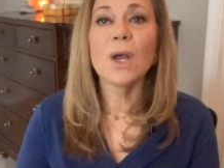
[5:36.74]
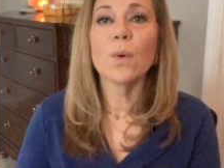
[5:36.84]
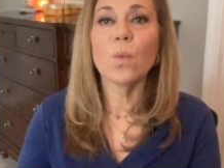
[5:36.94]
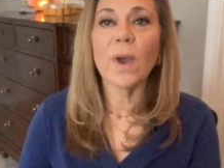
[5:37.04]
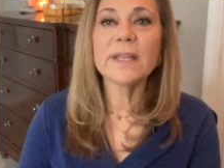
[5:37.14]

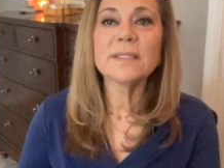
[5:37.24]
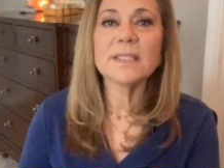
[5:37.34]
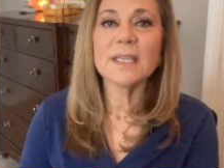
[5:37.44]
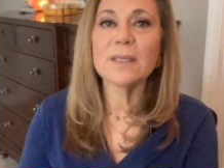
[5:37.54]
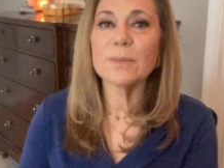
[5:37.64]
When
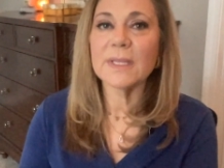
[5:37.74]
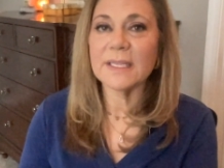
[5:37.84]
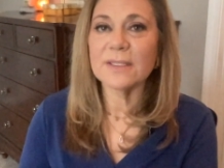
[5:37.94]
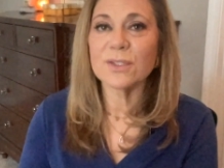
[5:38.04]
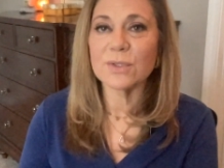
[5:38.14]
team
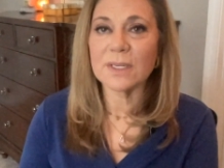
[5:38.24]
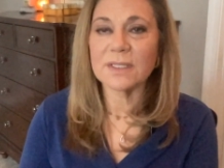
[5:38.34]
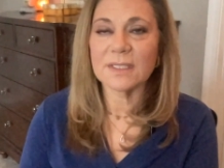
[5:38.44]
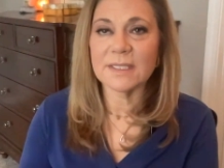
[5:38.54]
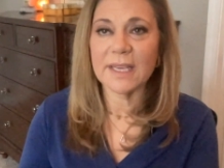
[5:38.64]
leads struggle
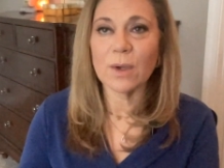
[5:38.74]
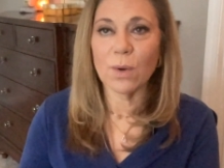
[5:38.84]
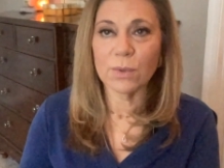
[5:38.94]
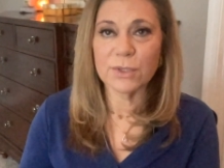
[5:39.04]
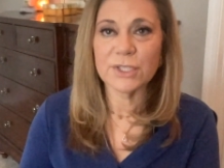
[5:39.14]
to take
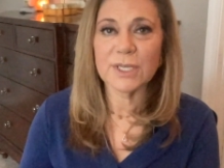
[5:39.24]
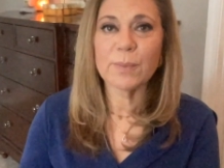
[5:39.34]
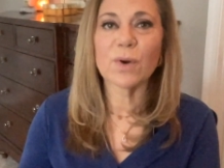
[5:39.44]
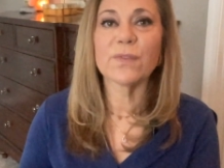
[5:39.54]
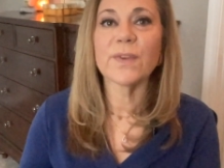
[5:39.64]
ownership
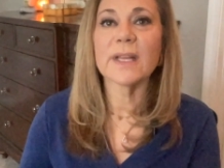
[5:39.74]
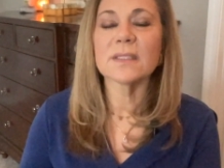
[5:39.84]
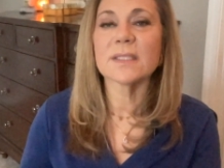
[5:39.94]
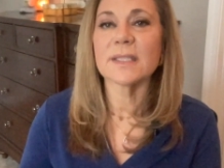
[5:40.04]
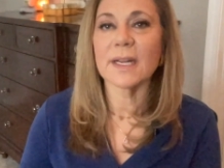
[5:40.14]
or fail
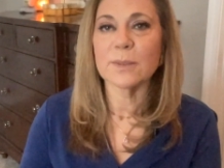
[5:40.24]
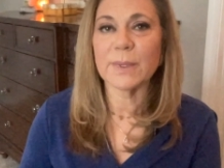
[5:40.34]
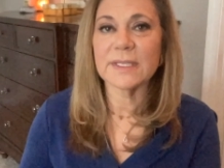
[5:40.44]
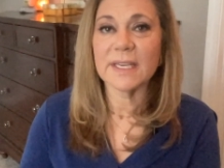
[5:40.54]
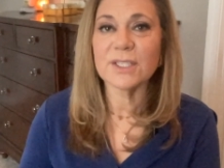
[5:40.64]
to set
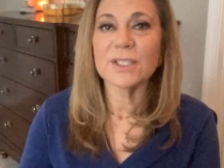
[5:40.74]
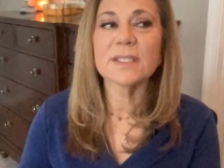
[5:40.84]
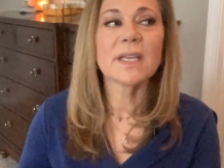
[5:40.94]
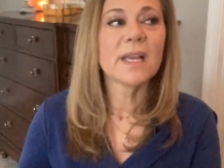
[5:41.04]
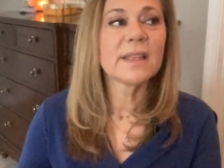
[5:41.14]

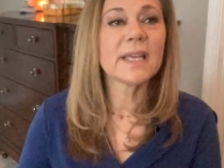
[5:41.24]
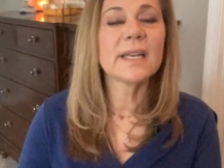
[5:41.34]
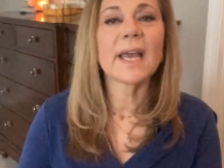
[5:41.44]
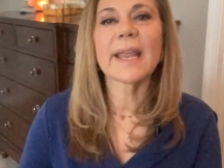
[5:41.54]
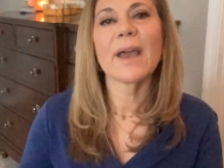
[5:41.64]
expectations,
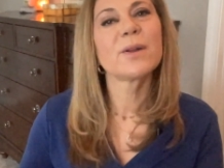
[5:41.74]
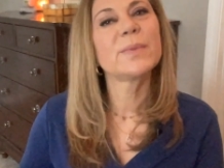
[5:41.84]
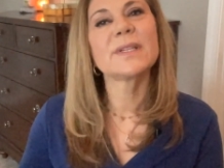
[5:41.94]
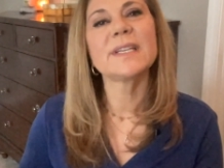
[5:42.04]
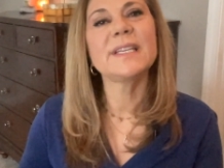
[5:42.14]
then
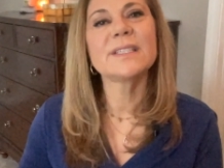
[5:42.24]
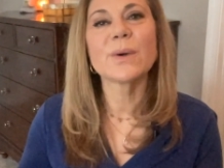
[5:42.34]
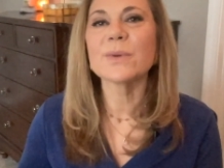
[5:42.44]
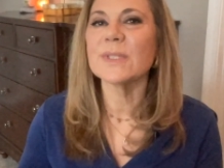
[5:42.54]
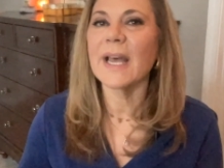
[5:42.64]
accountability
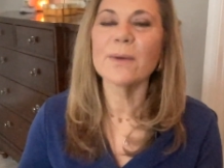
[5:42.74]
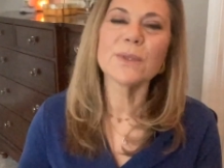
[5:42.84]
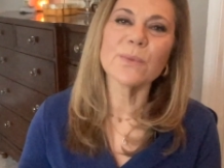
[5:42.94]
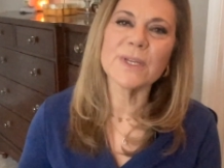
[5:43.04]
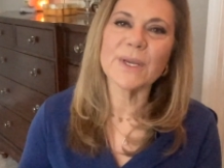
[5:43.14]
goes out
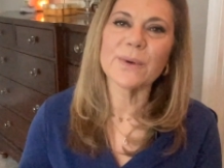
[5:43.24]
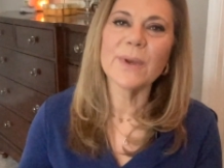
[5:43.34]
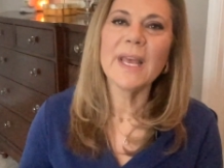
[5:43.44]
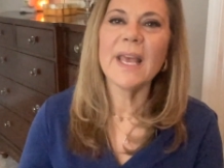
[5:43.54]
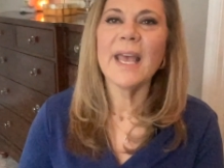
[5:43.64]
the window.
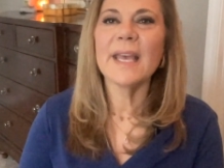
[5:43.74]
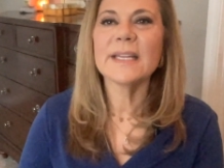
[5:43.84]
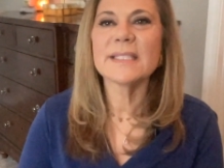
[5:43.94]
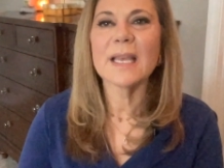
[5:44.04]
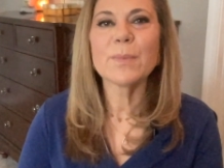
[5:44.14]
An
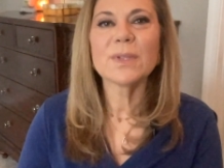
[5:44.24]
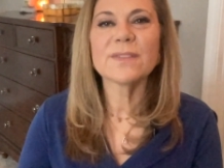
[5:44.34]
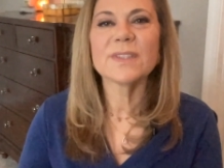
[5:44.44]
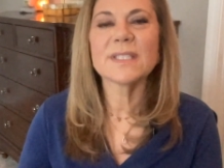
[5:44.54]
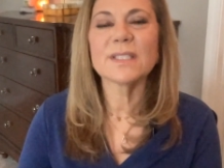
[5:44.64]
example
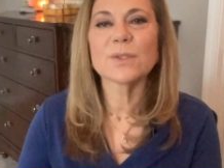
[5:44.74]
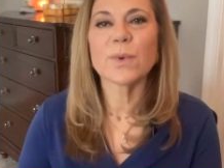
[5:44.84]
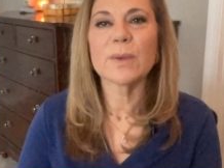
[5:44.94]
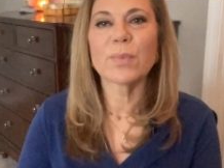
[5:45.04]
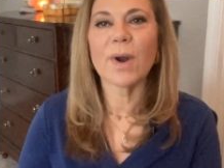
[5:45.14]
of this is
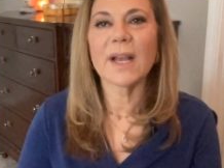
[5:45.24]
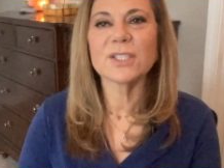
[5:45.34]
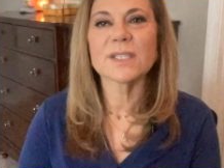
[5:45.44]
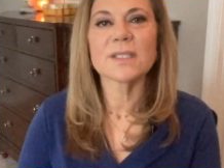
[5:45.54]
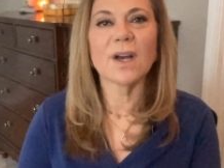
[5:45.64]
when
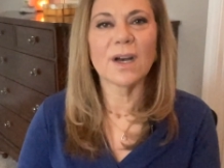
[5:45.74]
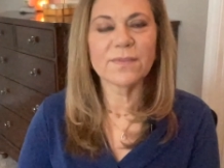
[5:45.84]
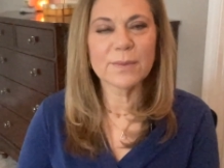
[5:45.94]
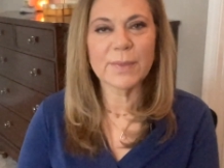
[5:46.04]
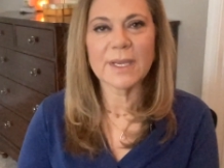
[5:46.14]
projects
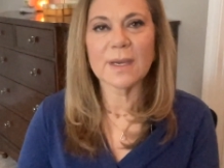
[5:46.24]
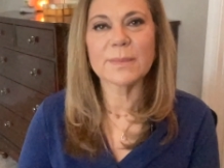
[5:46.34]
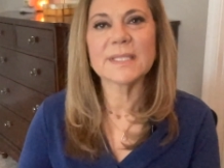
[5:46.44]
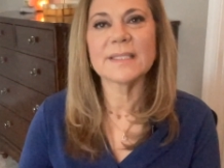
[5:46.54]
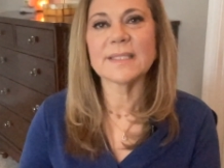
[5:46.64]
often
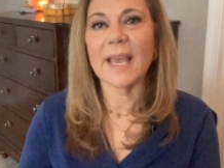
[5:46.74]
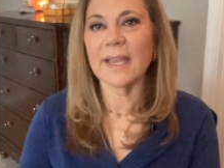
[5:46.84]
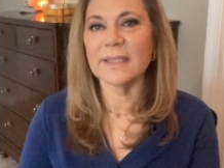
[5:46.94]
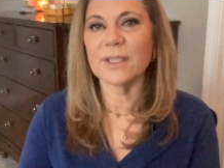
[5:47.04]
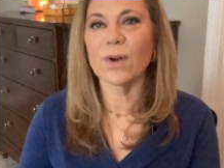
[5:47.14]
become
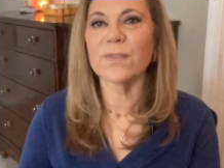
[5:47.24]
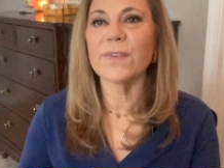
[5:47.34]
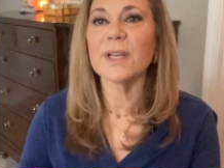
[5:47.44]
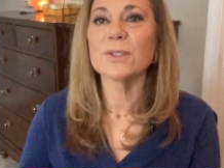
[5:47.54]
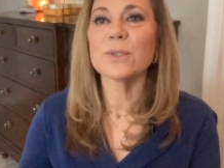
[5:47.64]
stagnant or
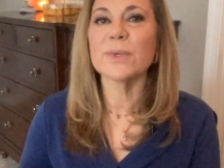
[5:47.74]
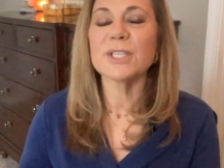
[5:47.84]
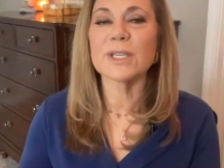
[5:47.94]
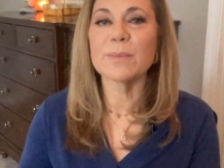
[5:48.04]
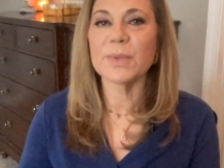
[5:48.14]
fail to
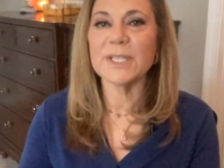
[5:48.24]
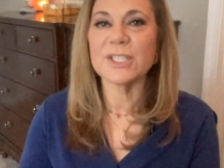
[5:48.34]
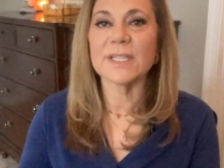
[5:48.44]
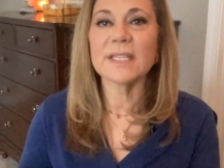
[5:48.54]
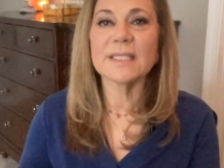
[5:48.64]
reach
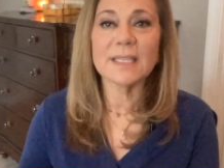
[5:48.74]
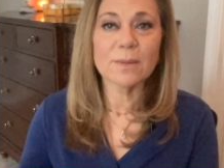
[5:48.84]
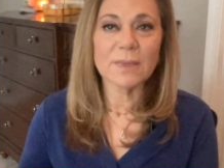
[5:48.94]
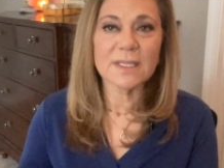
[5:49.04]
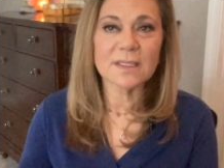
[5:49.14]
completion and
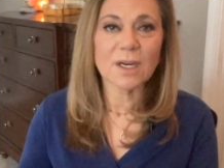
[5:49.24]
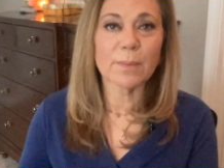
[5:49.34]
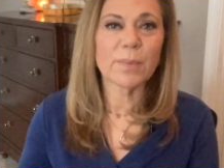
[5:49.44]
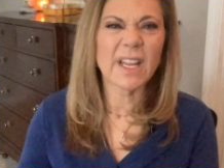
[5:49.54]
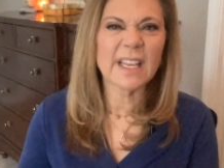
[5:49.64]
team leads
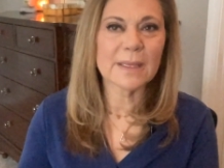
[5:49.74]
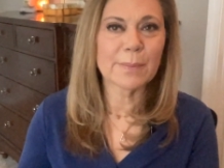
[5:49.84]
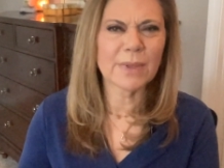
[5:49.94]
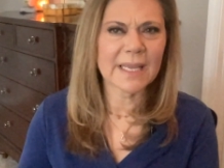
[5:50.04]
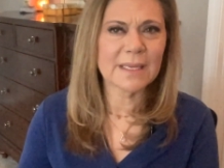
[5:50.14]
start playing the
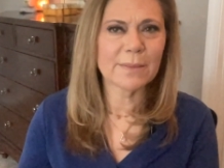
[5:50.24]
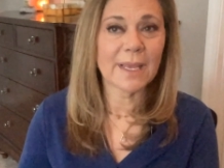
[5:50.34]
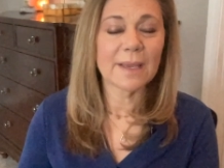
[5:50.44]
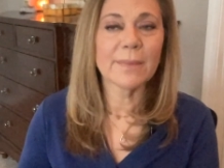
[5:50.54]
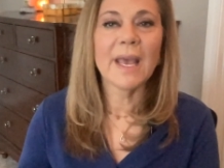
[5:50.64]
blame
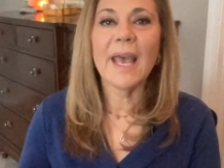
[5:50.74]
game.